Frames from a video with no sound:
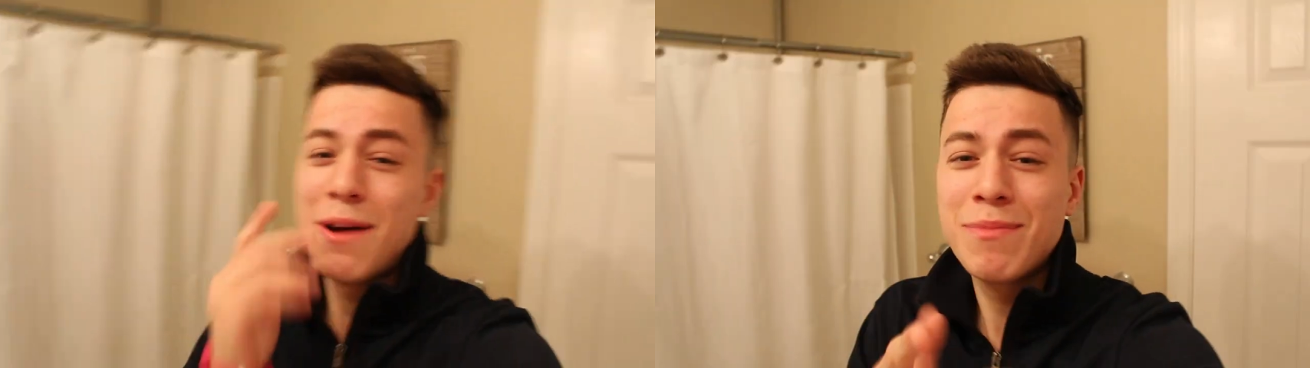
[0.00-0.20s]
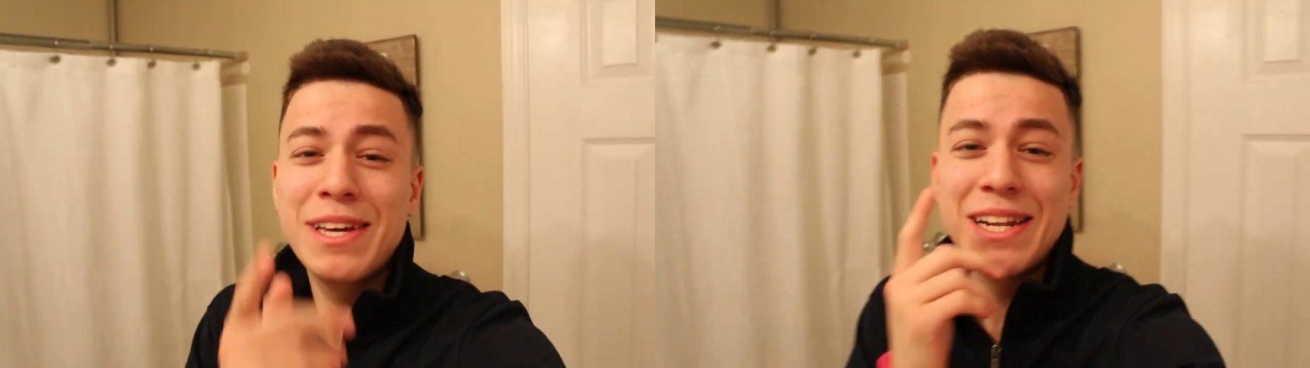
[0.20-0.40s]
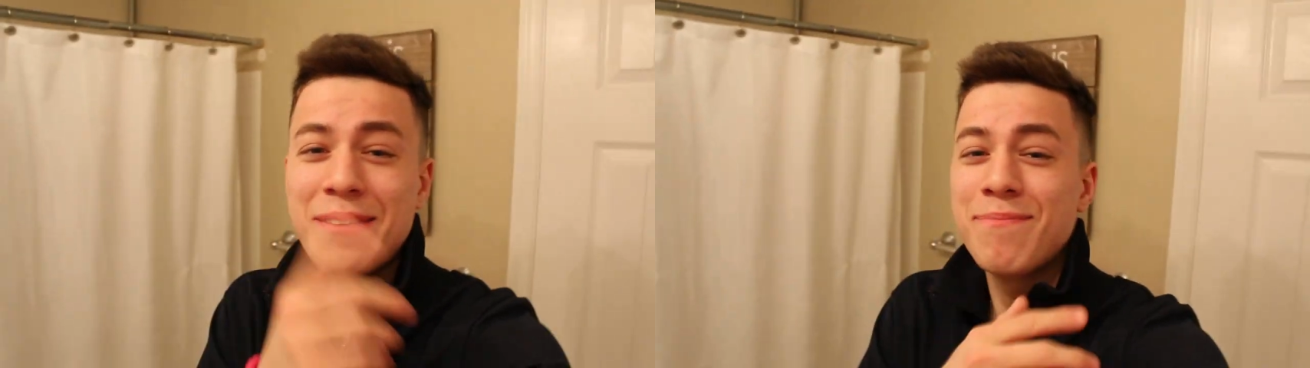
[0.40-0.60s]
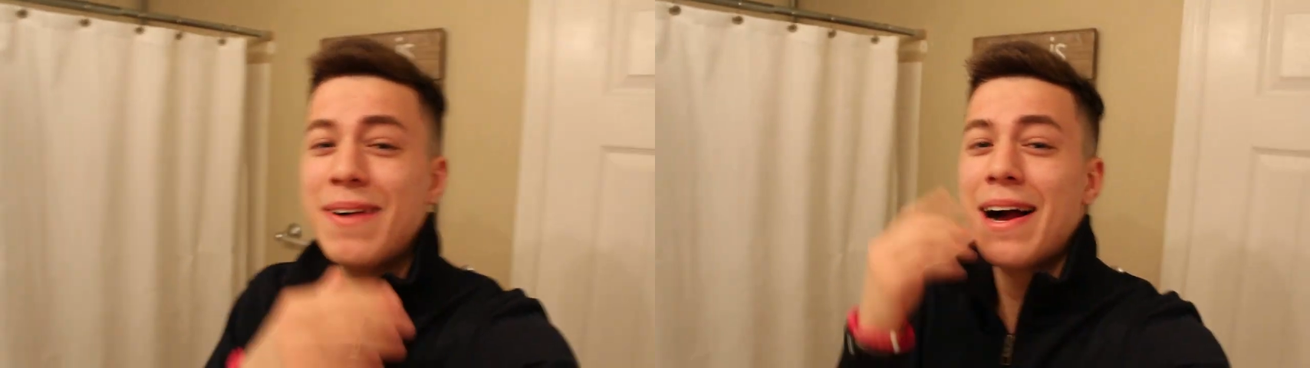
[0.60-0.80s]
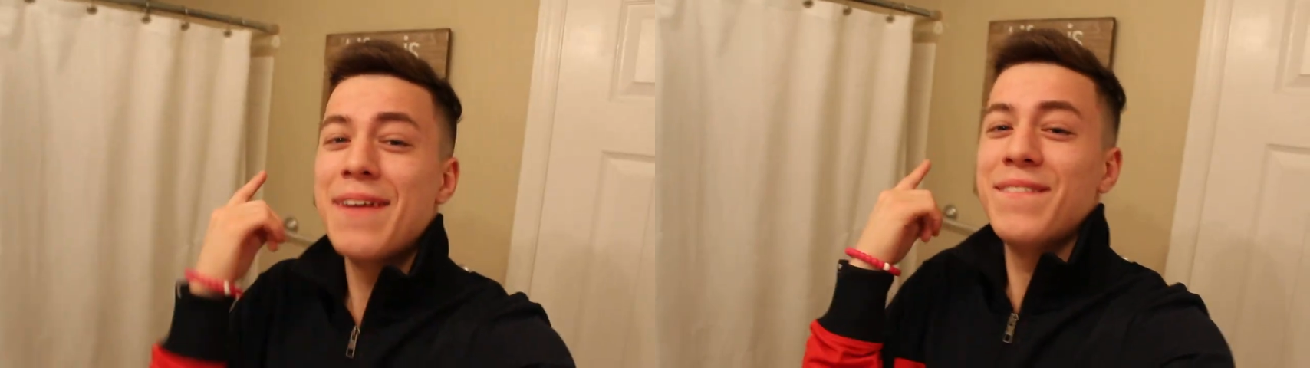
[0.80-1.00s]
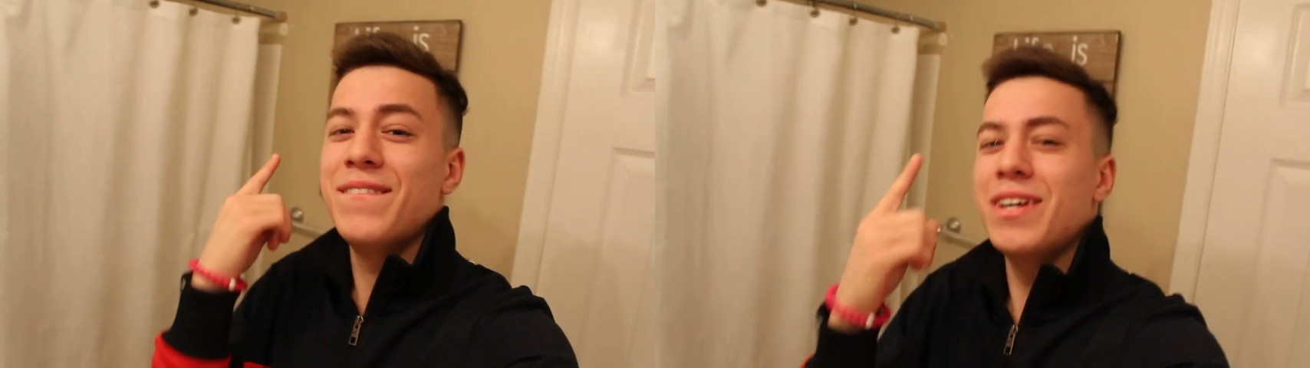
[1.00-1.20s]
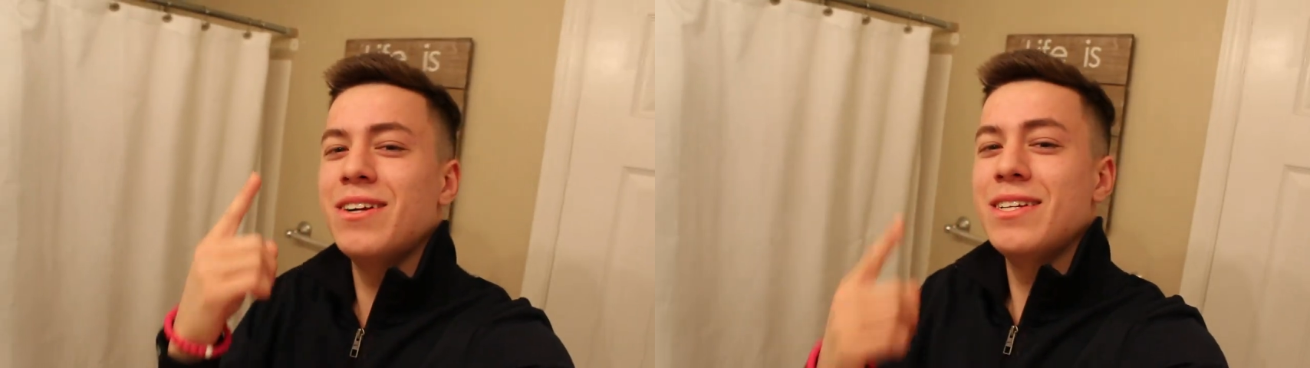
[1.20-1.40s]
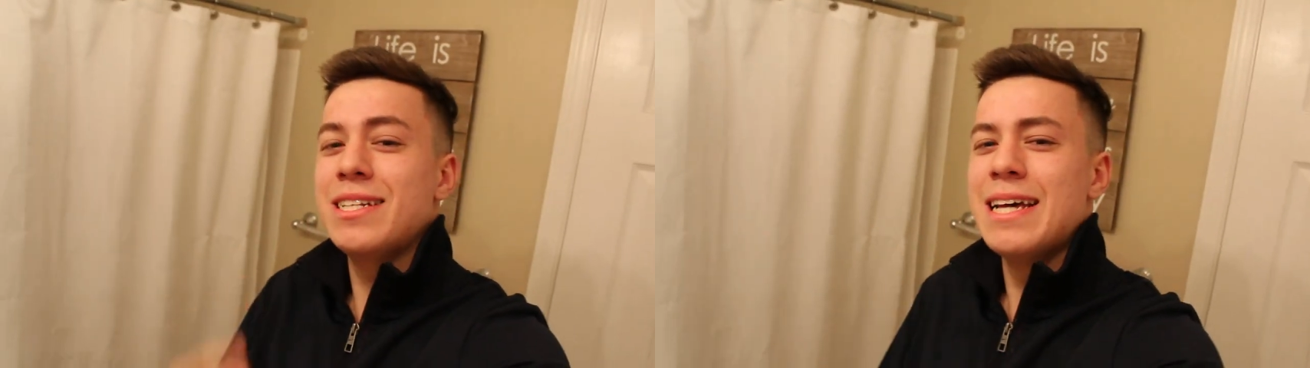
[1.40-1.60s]
I'm getting my
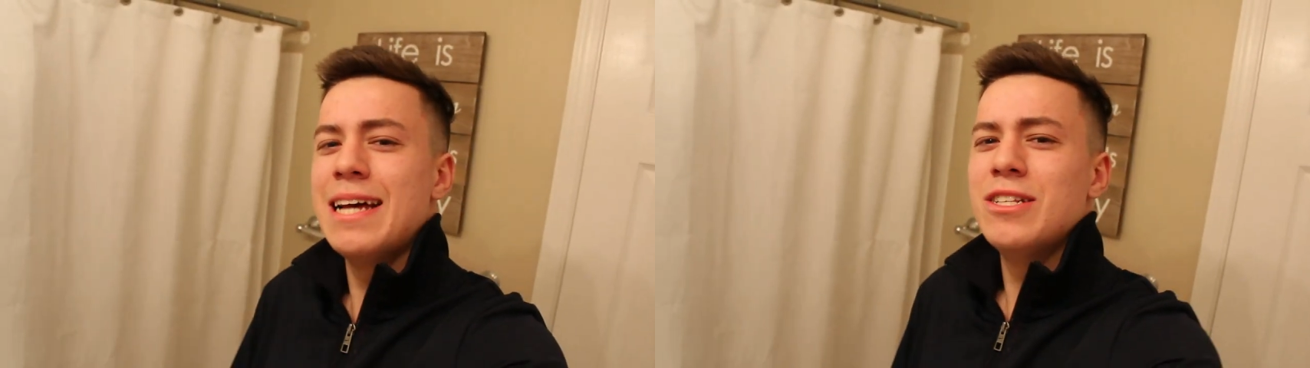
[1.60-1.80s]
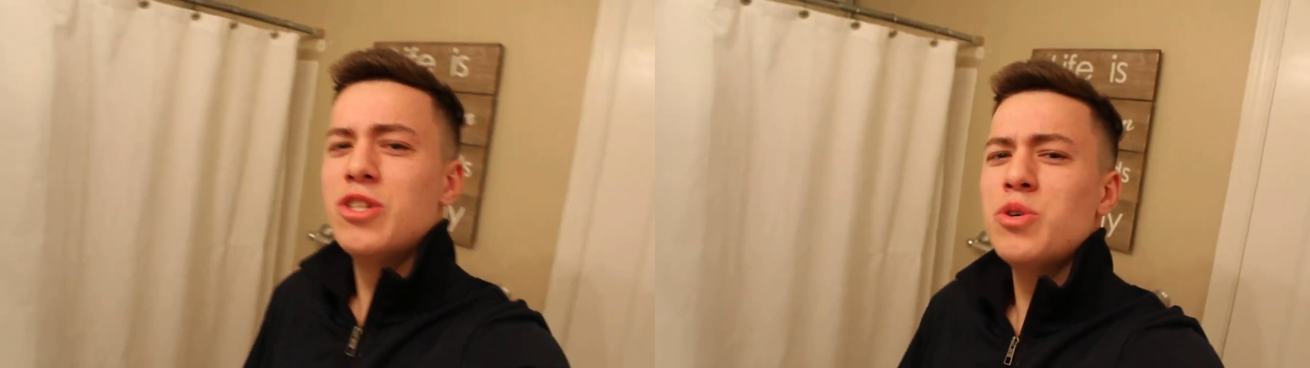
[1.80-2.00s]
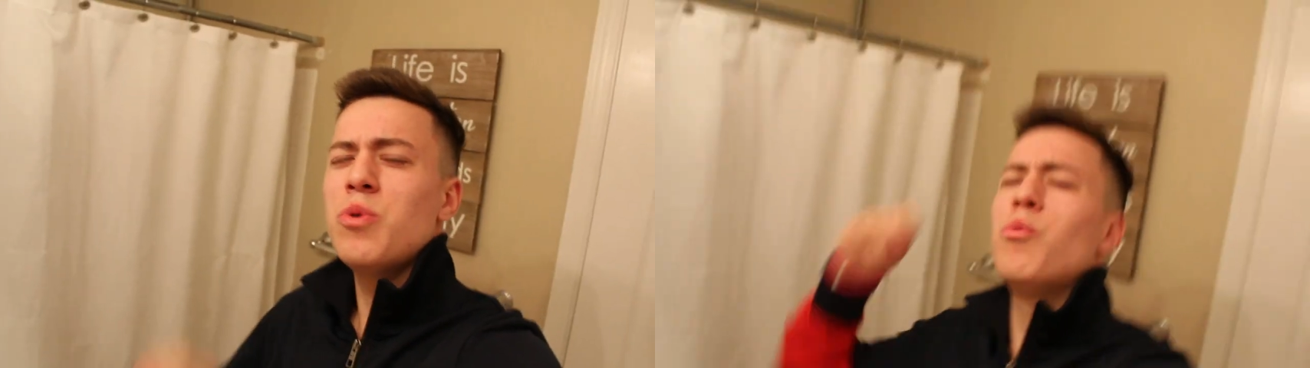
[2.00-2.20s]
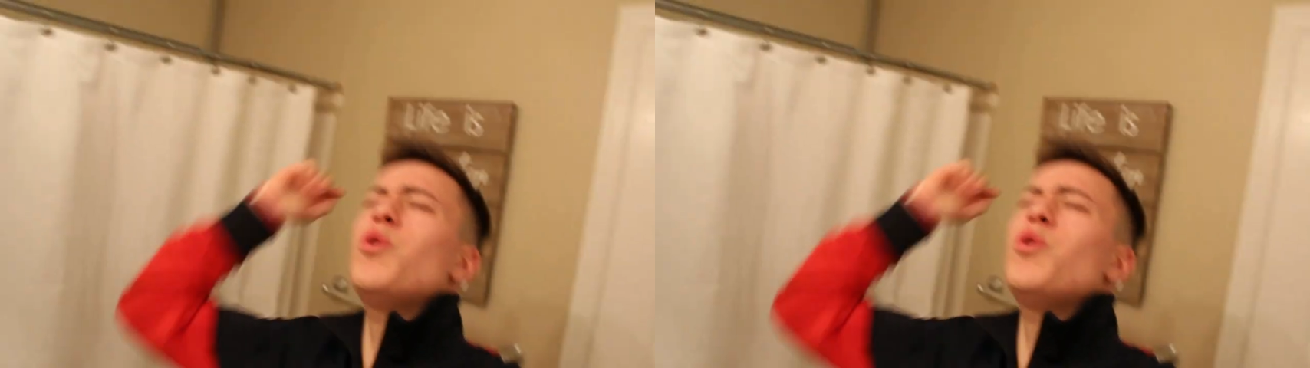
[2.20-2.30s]
first tattoo.